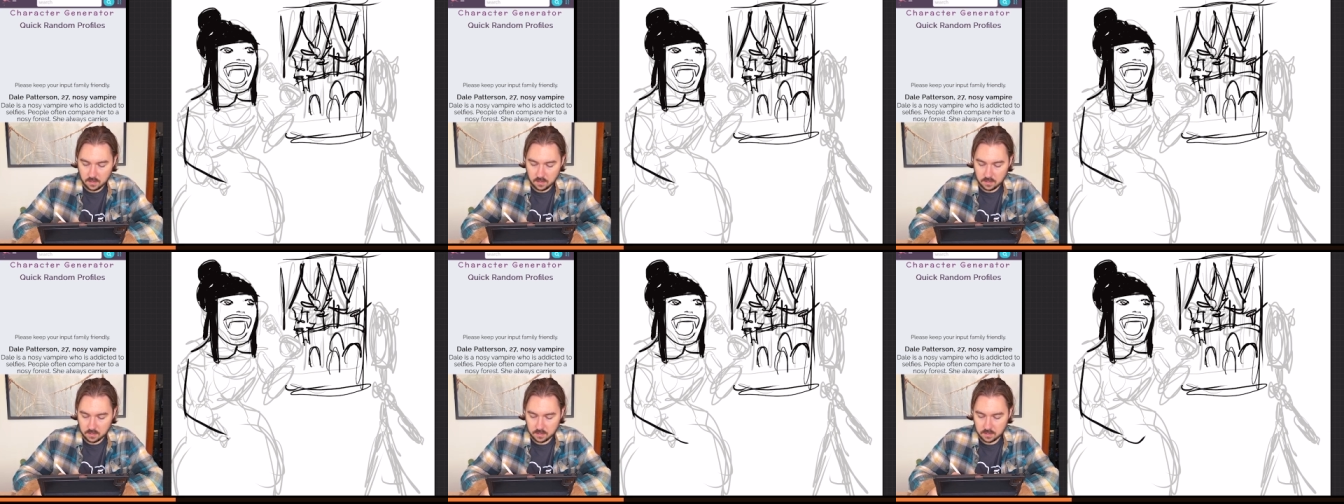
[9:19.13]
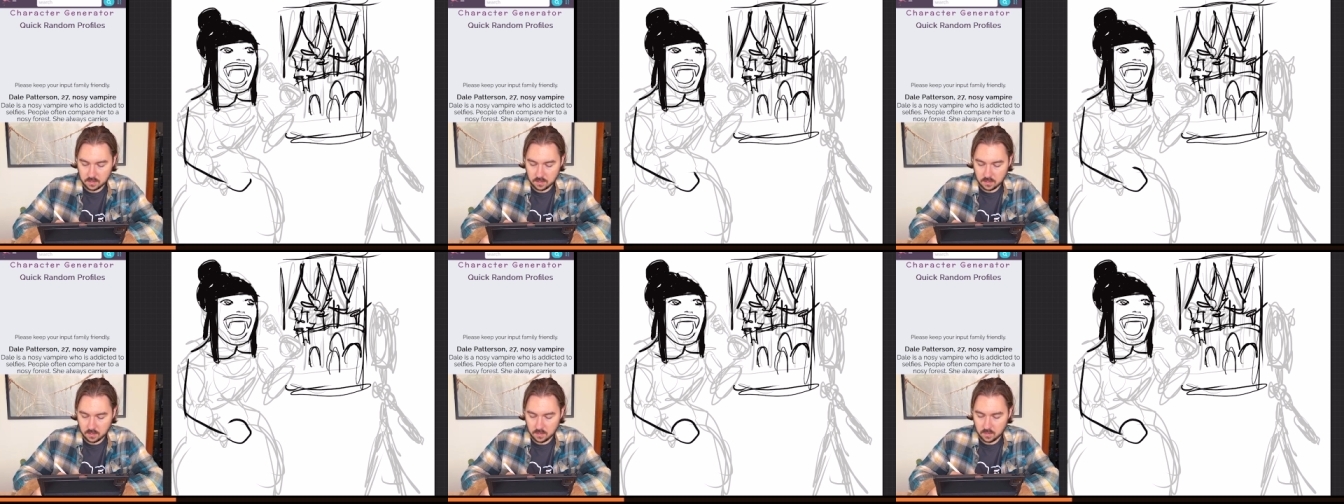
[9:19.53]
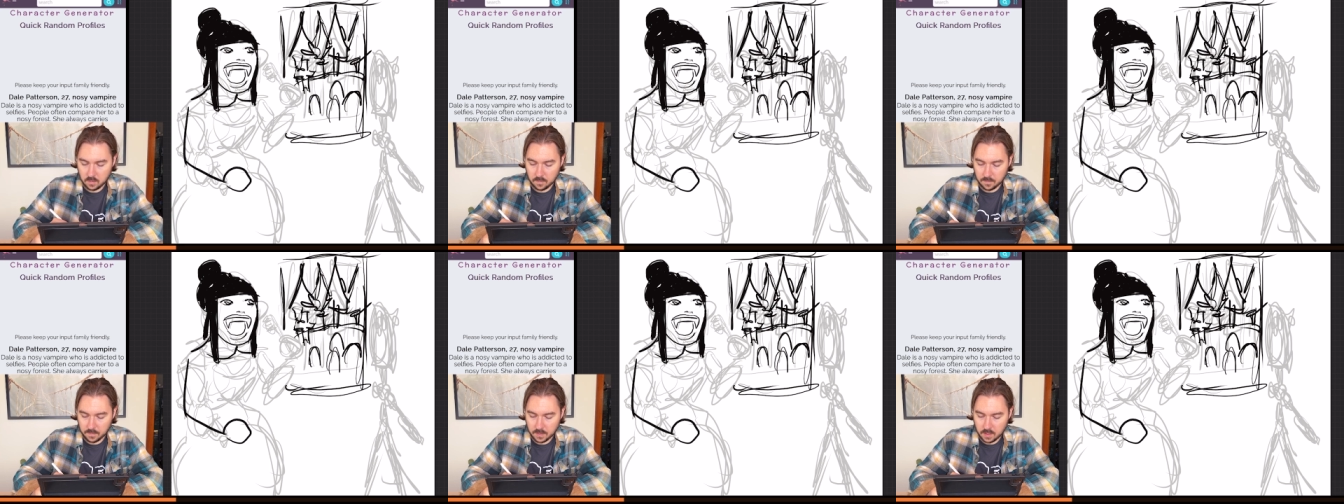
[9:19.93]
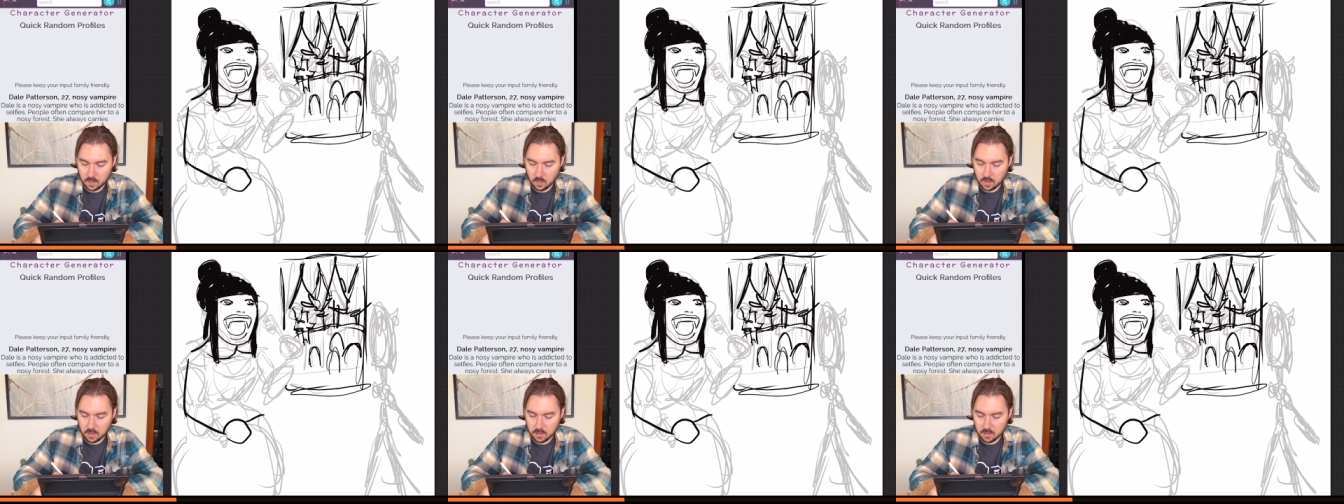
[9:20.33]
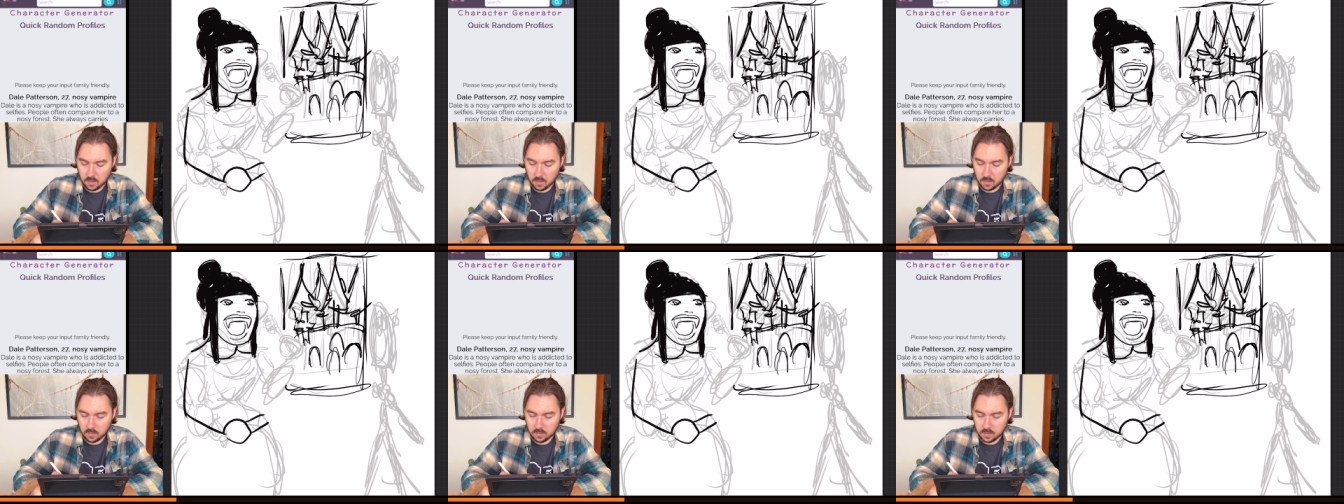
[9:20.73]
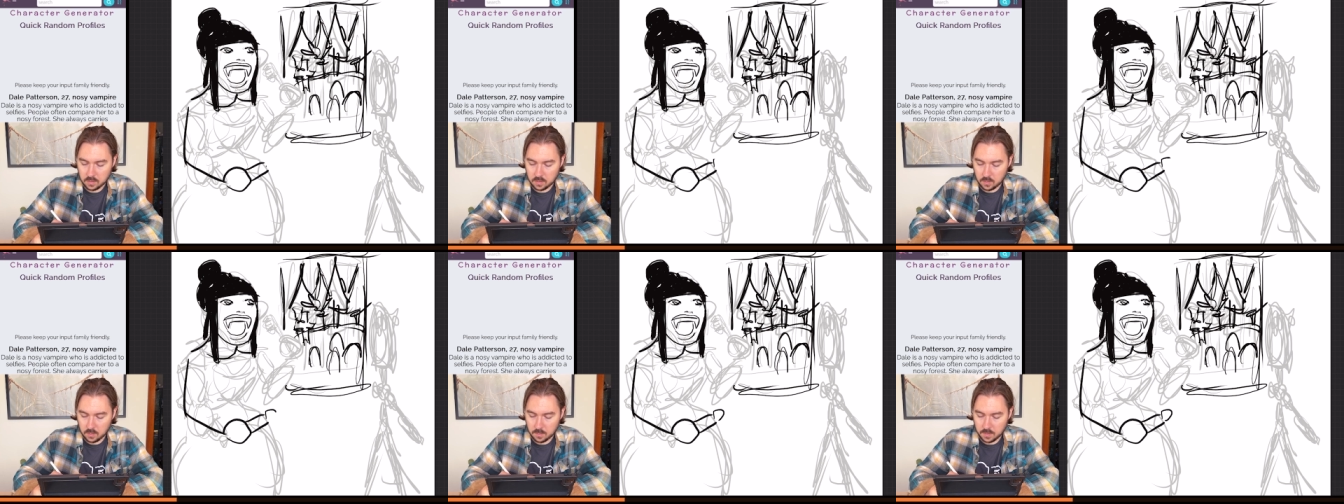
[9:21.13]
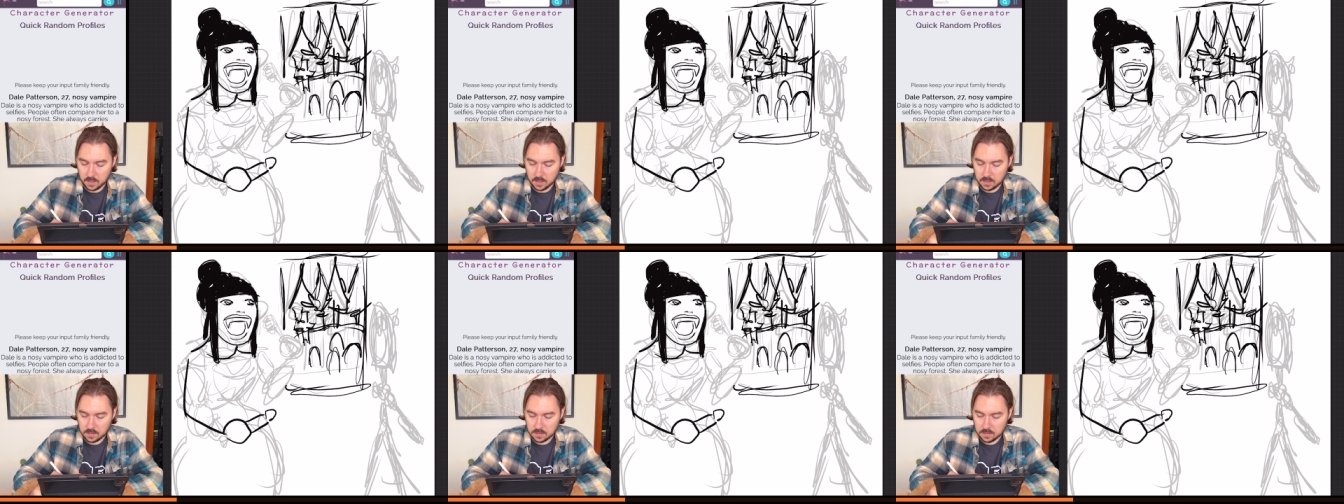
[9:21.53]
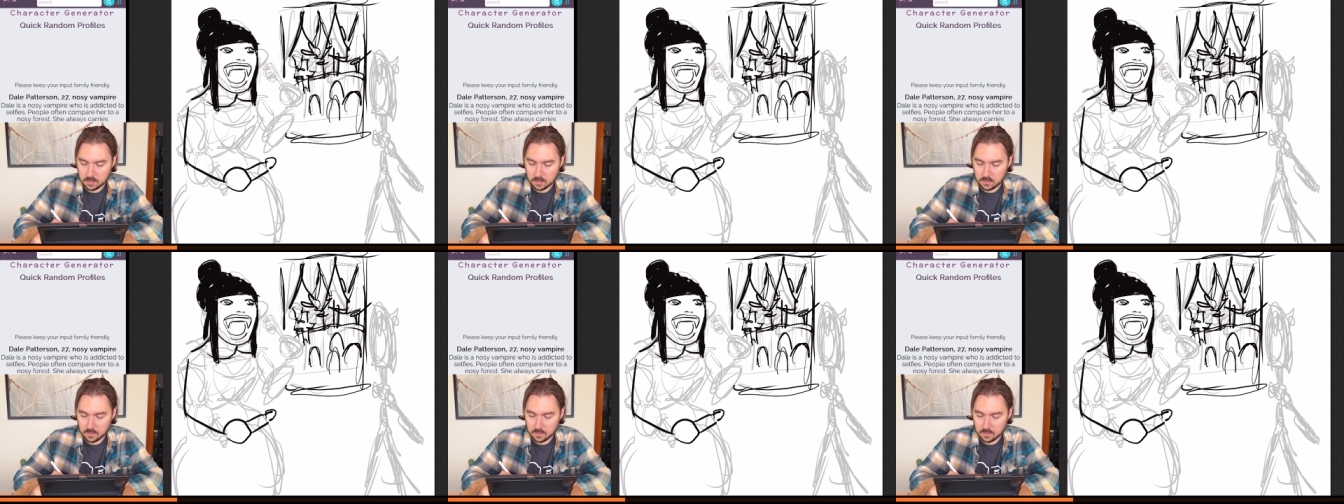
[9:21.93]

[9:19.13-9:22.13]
So, I want her to hold the toothpaste.